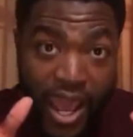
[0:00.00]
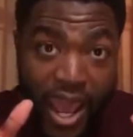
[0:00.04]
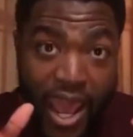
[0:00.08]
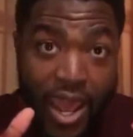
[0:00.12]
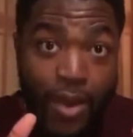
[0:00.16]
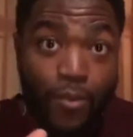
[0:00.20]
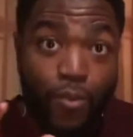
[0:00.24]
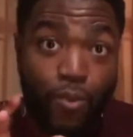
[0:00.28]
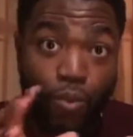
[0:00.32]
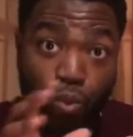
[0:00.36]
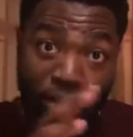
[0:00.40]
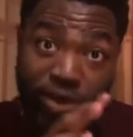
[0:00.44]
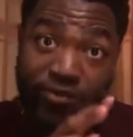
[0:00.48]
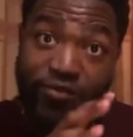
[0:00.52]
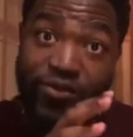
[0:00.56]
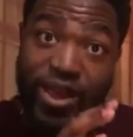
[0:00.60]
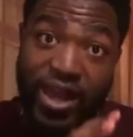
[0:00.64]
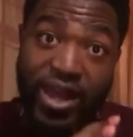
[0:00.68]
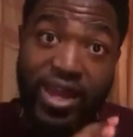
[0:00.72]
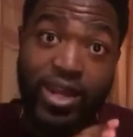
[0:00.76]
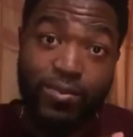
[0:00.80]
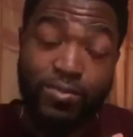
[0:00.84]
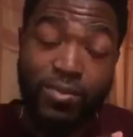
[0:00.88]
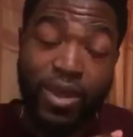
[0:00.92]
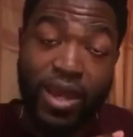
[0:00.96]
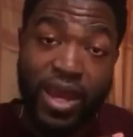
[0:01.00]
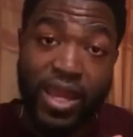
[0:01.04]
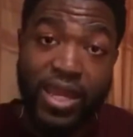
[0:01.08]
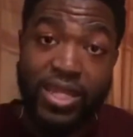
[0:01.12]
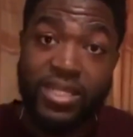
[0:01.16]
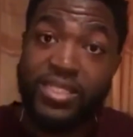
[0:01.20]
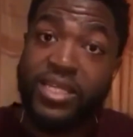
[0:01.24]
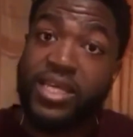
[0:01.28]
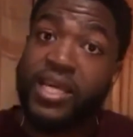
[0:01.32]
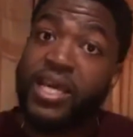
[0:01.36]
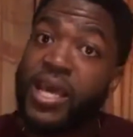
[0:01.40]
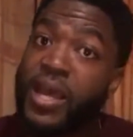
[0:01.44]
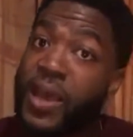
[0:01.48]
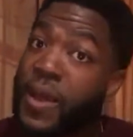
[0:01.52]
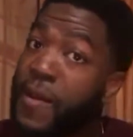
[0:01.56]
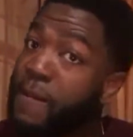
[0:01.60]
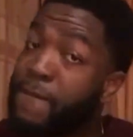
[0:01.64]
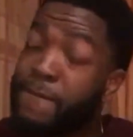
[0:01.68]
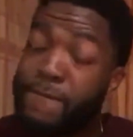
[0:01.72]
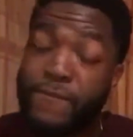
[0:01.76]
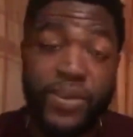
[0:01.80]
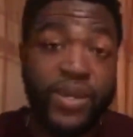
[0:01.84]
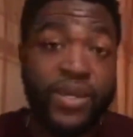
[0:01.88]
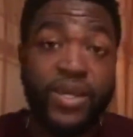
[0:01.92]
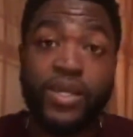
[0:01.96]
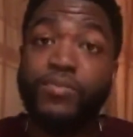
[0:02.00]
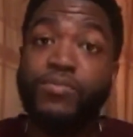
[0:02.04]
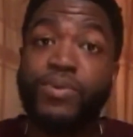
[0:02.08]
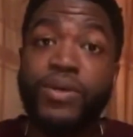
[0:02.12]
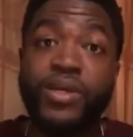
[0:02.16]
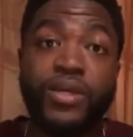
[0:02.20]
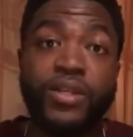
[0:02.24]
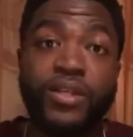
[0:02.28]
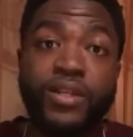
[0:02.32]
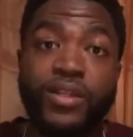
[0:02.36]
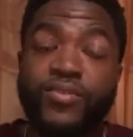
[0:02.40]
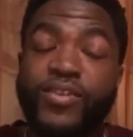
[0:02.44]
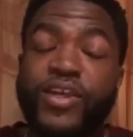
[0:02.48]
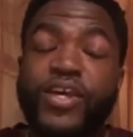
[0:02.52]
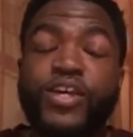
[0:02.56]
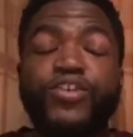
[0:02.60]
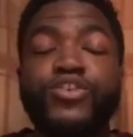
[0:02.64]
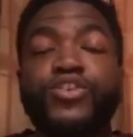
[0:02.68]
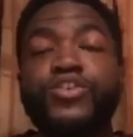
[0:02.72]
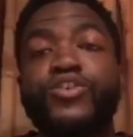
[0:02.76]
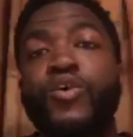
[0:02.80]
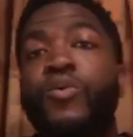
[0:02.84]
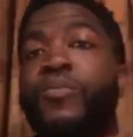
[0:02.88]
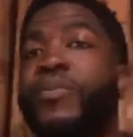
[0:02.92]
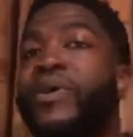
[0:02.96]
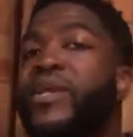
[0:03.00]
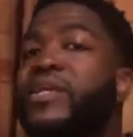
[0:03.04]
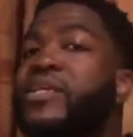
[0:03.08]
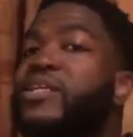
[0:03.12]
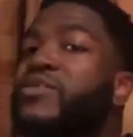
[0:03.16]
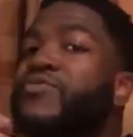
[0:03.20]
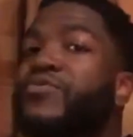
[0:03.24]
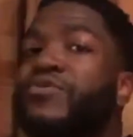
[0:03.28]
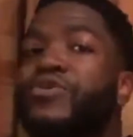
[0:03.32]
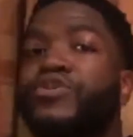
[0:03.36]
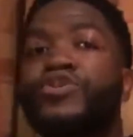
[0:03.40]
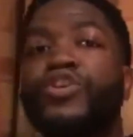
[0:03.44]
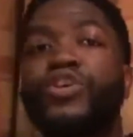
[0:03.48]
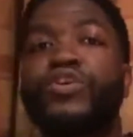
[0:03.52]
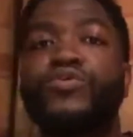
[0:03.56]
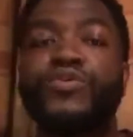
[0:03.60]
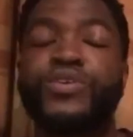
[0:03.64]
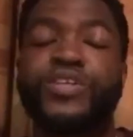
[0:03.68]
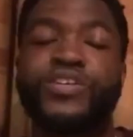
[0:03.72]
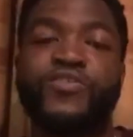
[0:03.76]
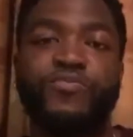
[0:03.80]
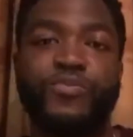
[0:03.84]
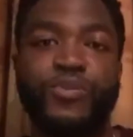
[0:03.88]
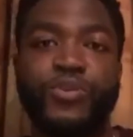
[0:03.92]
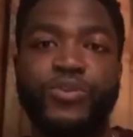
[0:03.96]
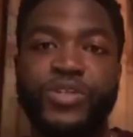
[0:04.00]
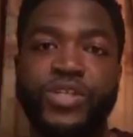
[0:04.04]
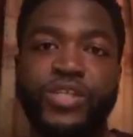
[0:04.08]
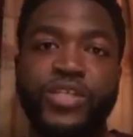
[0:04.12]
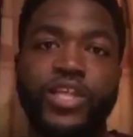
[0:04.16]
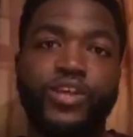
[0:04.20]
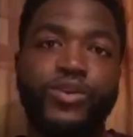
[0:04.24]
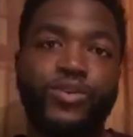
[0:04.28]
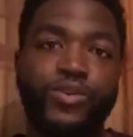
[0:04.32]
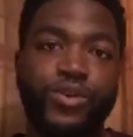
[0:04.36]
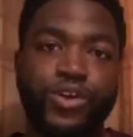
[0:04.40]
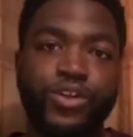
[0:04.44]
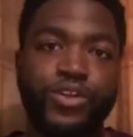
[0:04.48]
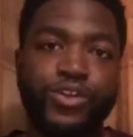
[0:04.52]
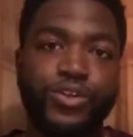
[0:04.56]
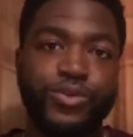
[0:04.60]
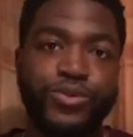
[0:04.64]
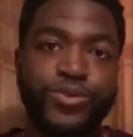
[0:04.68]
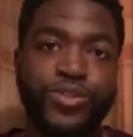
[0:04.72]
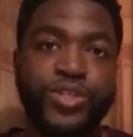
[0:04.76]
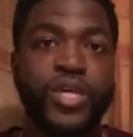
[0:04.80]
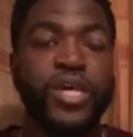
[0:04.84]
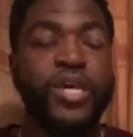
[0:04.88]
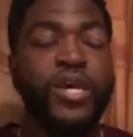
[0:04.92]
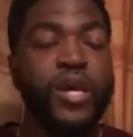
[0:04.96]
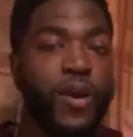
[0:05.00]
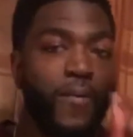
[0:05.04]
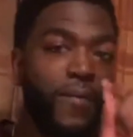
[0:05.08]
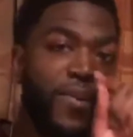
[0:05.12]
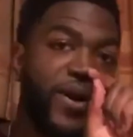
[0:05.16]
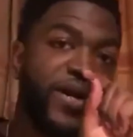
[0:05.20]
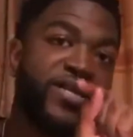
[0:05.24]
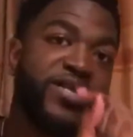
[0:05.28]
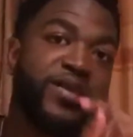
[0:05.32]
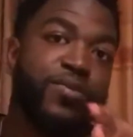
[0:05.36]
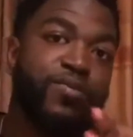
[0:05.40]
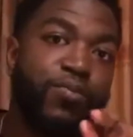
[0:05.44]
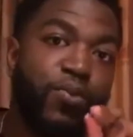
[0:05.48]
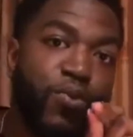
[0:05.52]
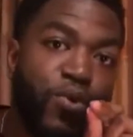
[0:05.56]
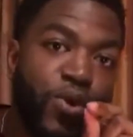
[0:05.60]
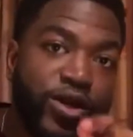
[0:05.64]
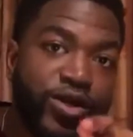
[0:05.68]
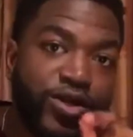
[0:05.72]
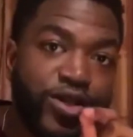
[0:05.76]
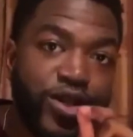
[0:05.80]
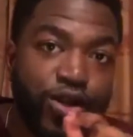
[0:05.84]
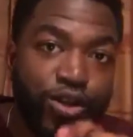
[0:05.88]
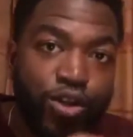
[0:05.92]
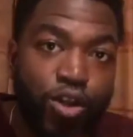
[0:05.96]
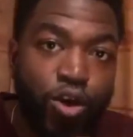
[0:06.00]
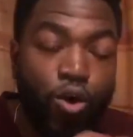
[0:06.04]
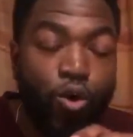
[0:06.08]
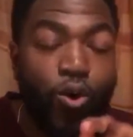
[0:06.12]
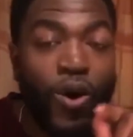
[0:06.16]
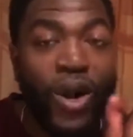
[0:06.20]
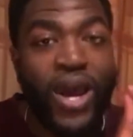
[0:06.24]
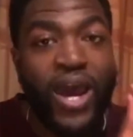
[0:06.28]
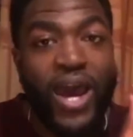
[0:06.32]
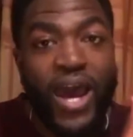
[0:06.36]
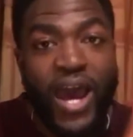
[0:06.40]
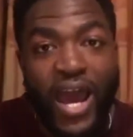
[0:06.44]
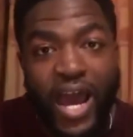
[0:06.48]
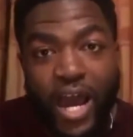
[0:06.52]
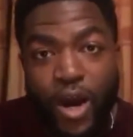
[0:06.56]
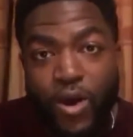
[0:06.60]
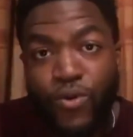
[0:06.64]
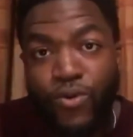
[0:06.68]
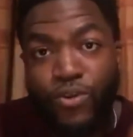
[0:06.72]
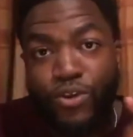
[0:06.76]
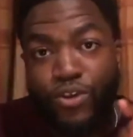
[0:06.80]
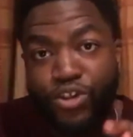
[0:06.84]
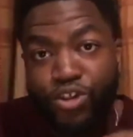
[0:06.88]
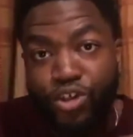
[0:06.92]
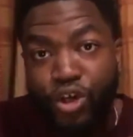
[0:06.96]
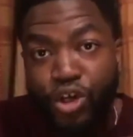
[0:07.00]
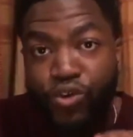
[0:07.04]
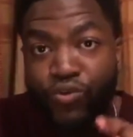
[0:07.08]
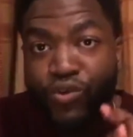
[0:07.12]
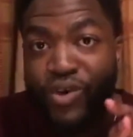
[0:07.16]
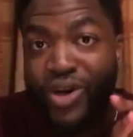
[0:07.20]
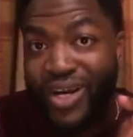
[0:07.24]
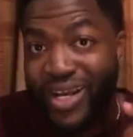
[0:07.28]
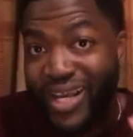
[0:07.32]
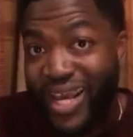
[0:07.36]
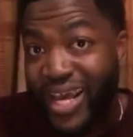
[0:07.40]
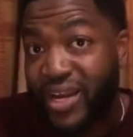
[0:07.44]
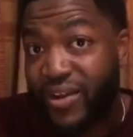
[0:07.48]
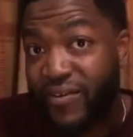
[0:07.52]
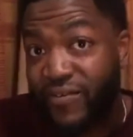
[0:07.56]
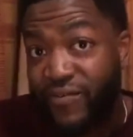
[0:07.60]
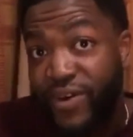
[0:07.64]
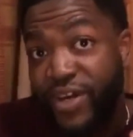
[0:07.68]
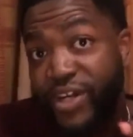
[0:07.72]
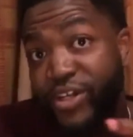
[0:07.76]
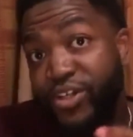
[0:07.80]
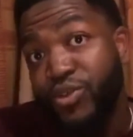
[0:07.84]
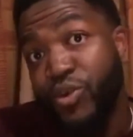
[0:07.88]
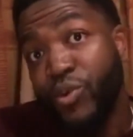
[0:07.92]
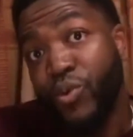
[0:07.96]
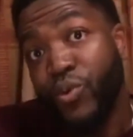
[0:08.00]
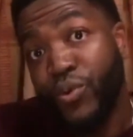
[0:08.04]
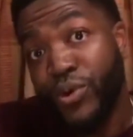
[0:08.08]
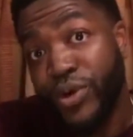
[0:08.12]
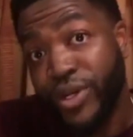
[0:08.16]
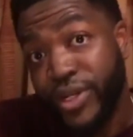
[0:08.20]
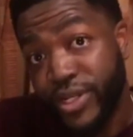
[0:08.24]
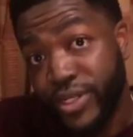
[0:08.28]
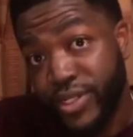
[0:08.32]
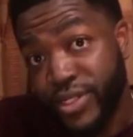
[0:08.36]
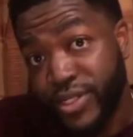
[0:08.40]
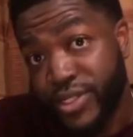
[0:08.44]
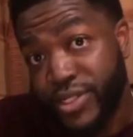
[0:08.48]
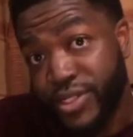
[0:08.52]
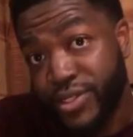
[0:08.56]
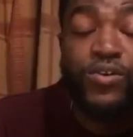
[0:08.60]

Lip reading: and with that in mind, pick a beat. There's so many different genres of music that you can use, but it's important to know how the genre can affect your audience.